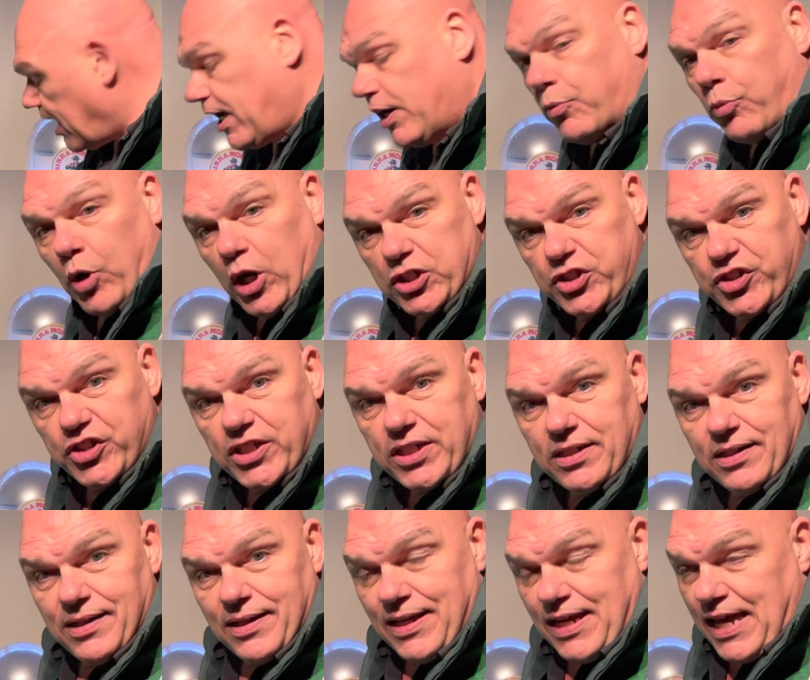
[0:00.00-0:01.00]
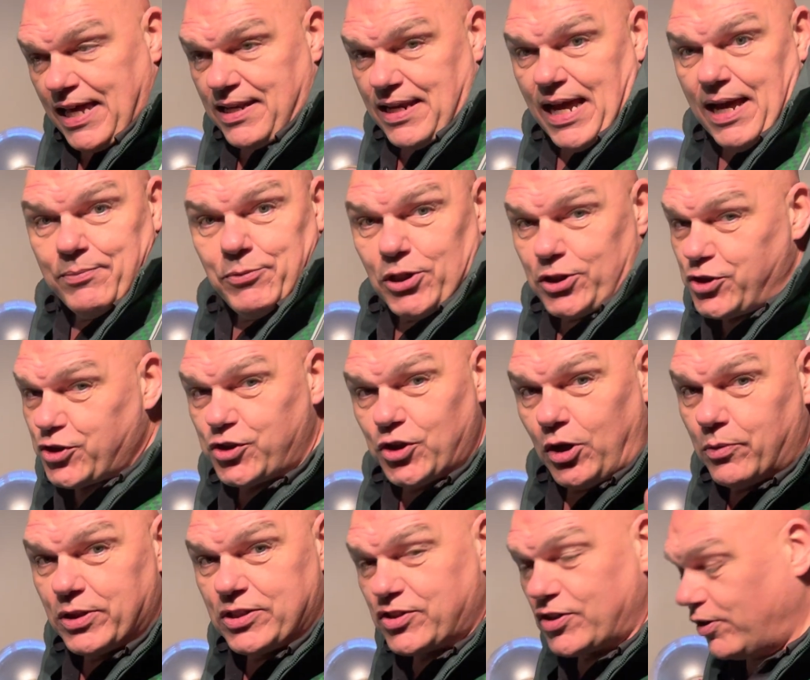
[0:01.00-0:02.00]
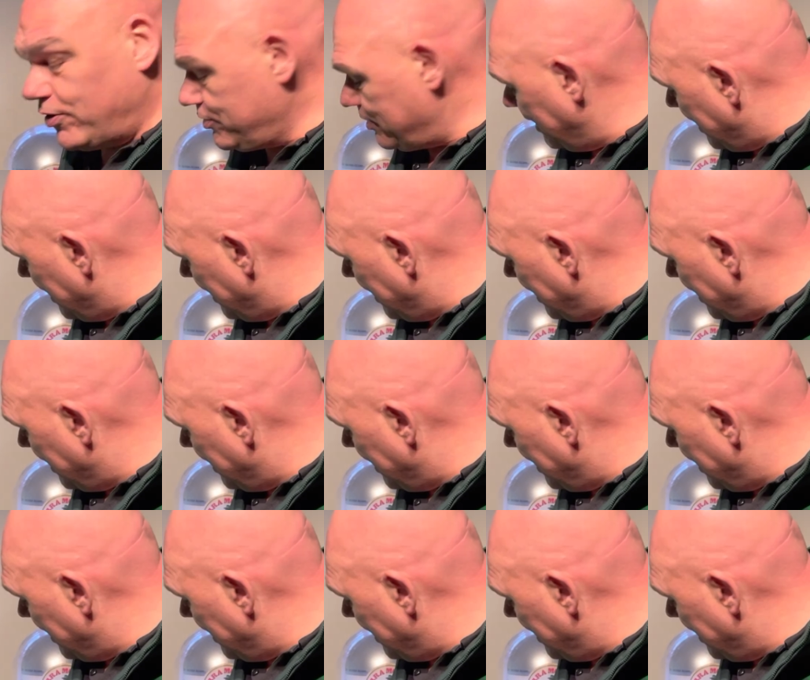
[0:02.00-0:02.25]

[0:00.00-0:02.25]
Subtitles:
I wash it, and I'm not sure what's going to